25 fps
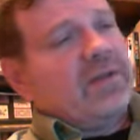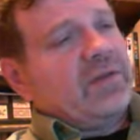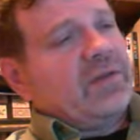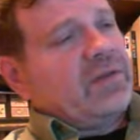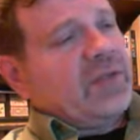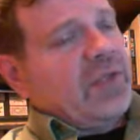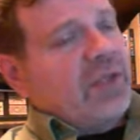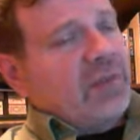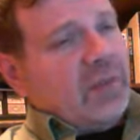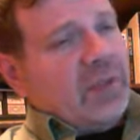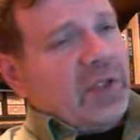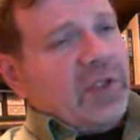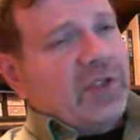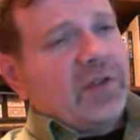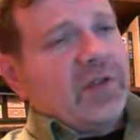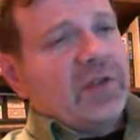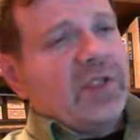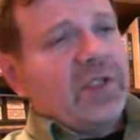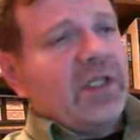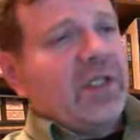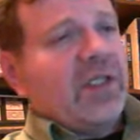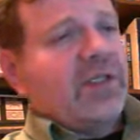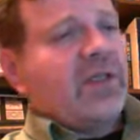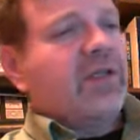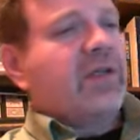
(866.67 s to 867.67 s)

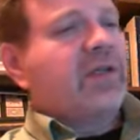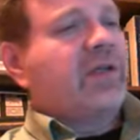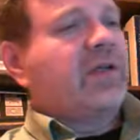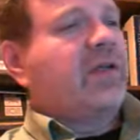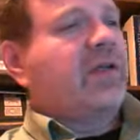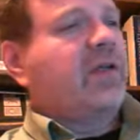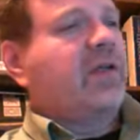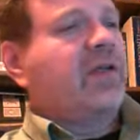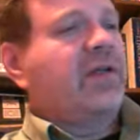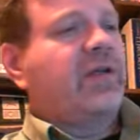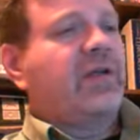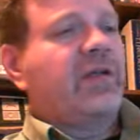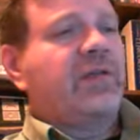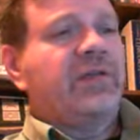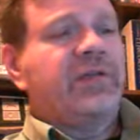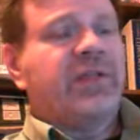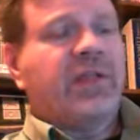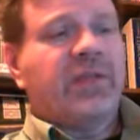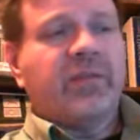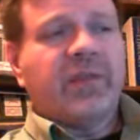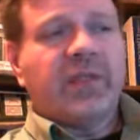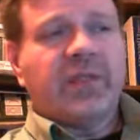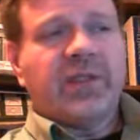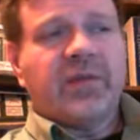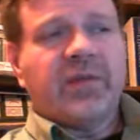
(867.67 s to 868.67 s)
Typically,
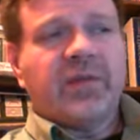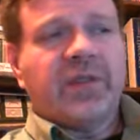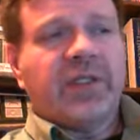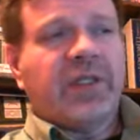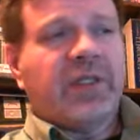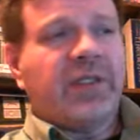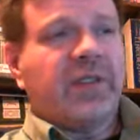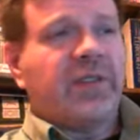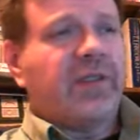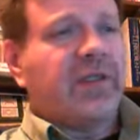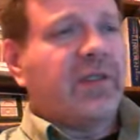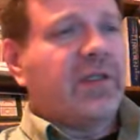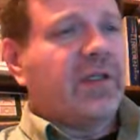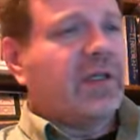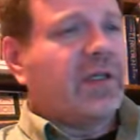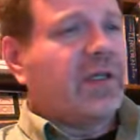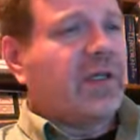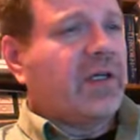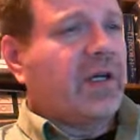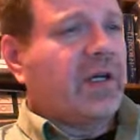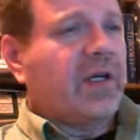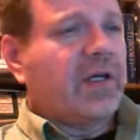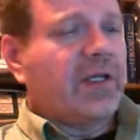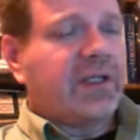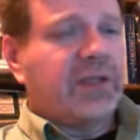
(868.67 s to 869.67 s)

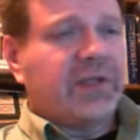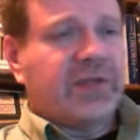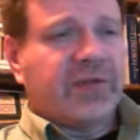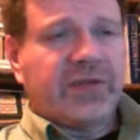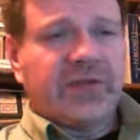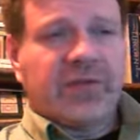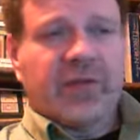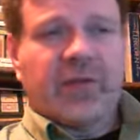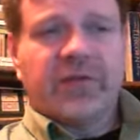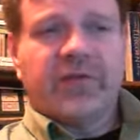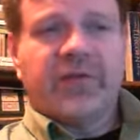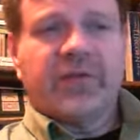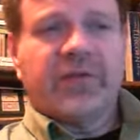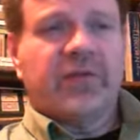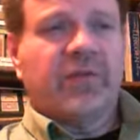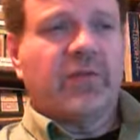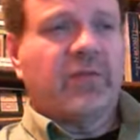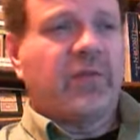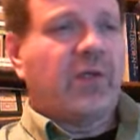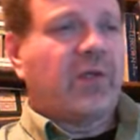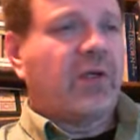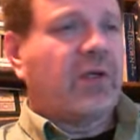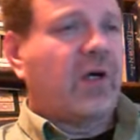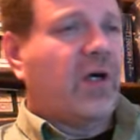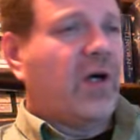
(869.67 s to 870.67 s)
a consultant
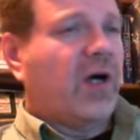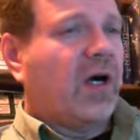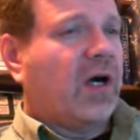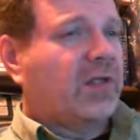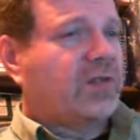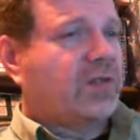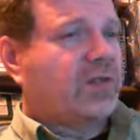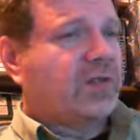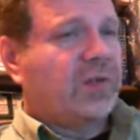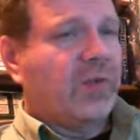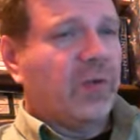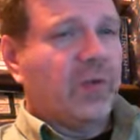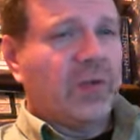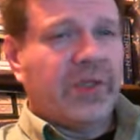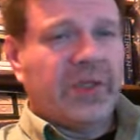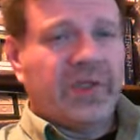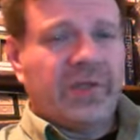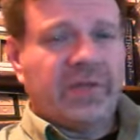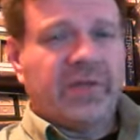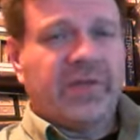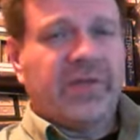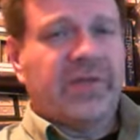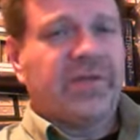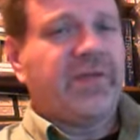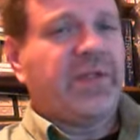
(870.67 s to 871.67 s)
will cost $40,000
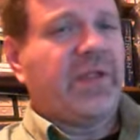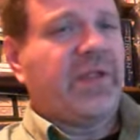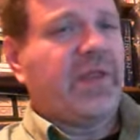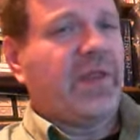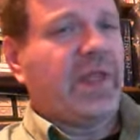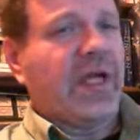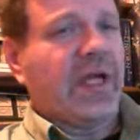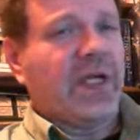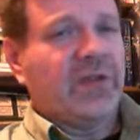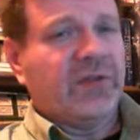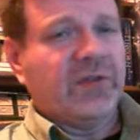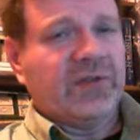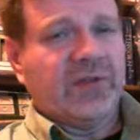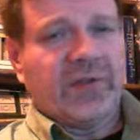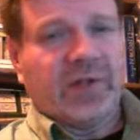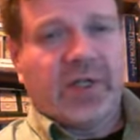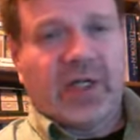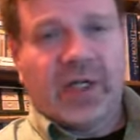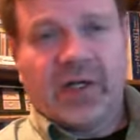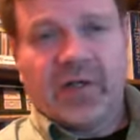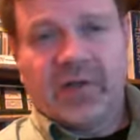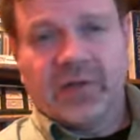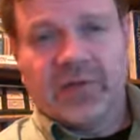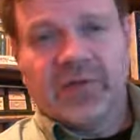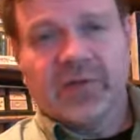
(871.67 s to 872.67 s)
to
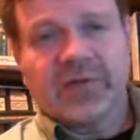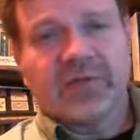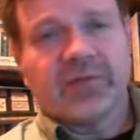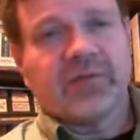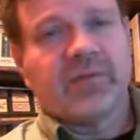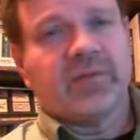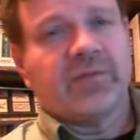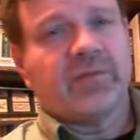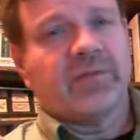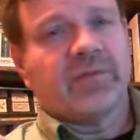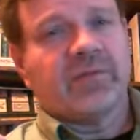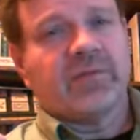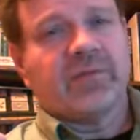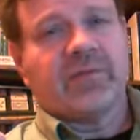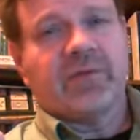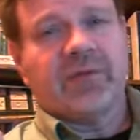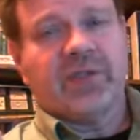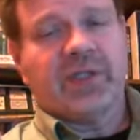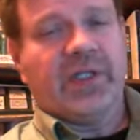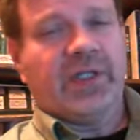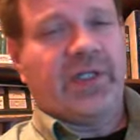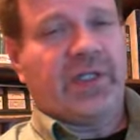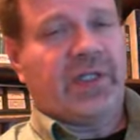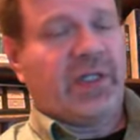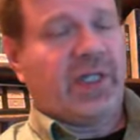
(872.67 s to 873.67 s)
$50,000 to
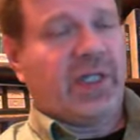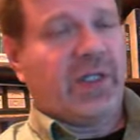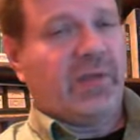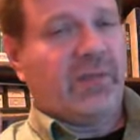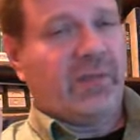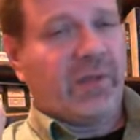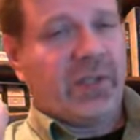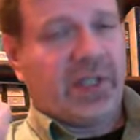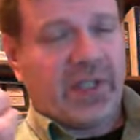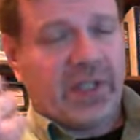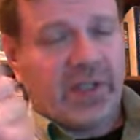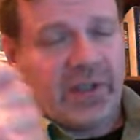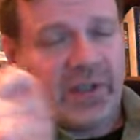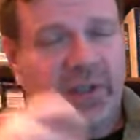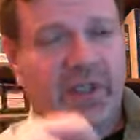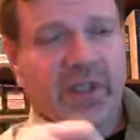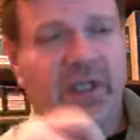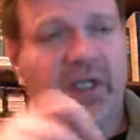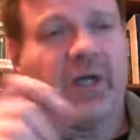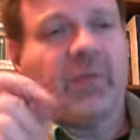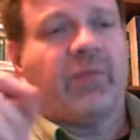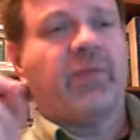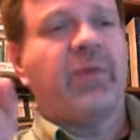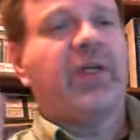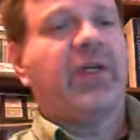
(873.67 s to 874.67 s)
get a campaign
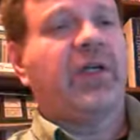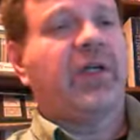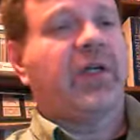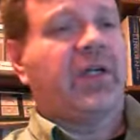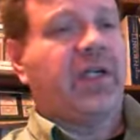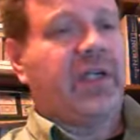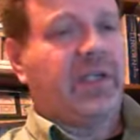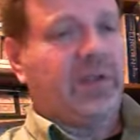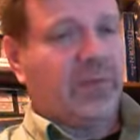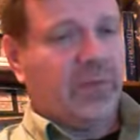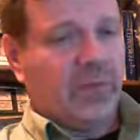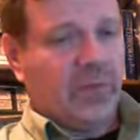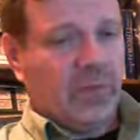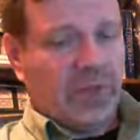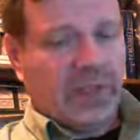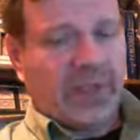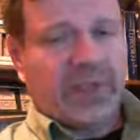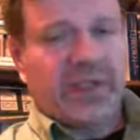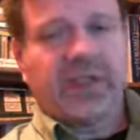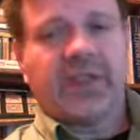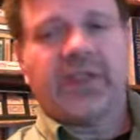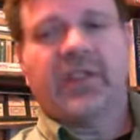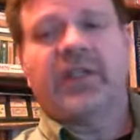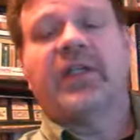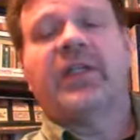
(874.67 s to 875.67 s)
up and
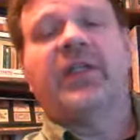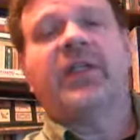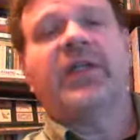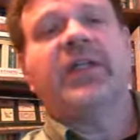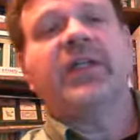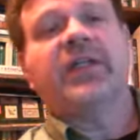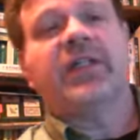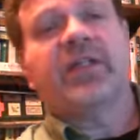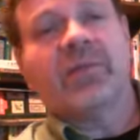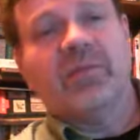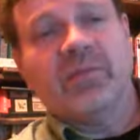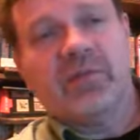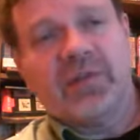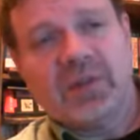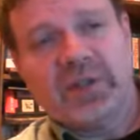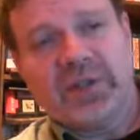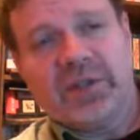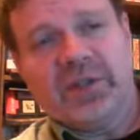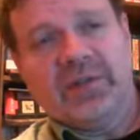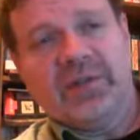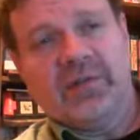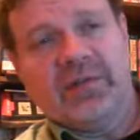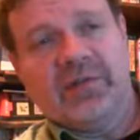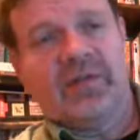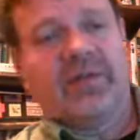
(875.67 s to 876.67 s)
running and
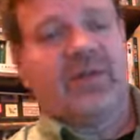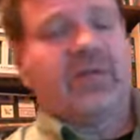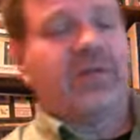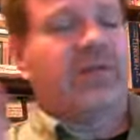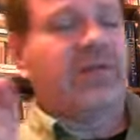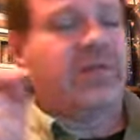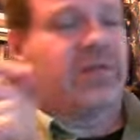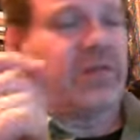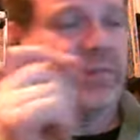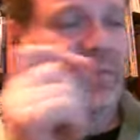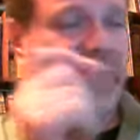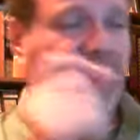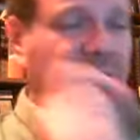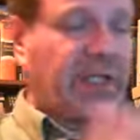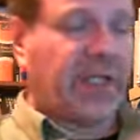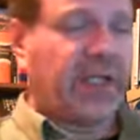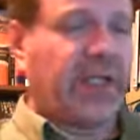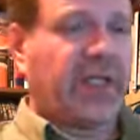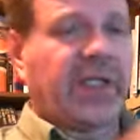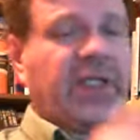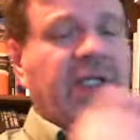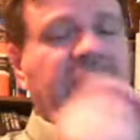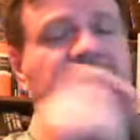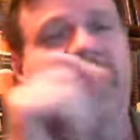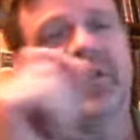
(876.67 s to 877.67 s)
completed. From
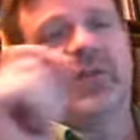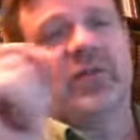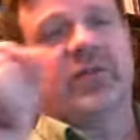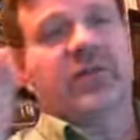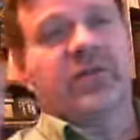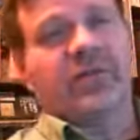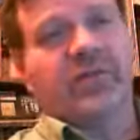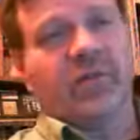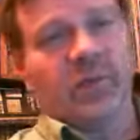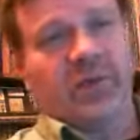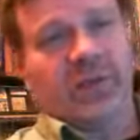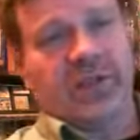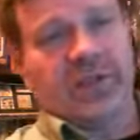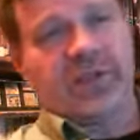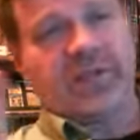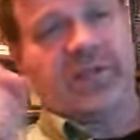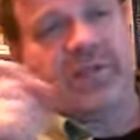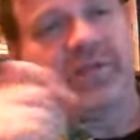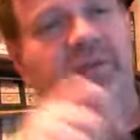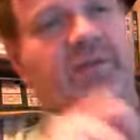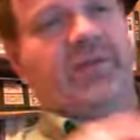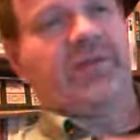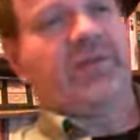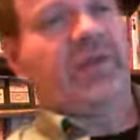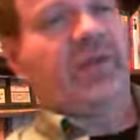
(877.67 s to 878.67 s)
beginning to end, 40 to
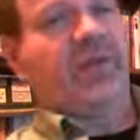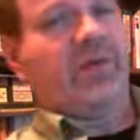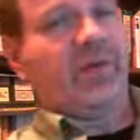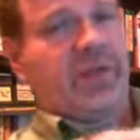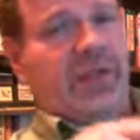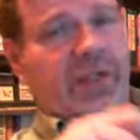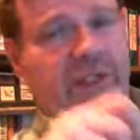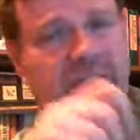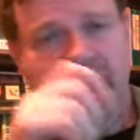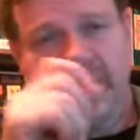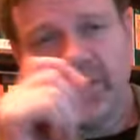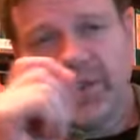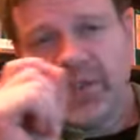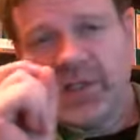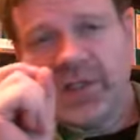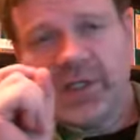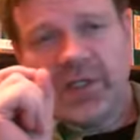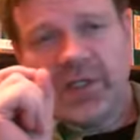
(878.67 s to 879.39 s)
50 grand